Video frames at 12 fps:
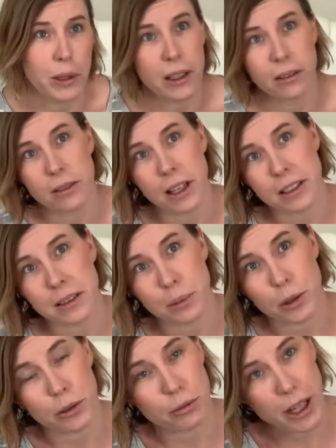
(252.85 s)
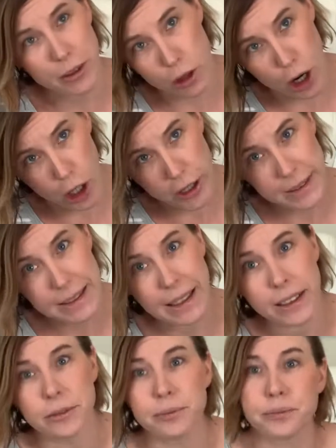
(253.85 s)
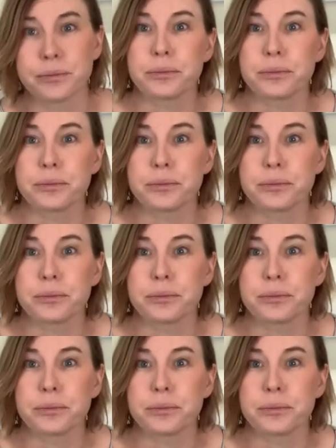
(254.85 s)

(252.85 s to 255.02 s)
We explored Red Rocks and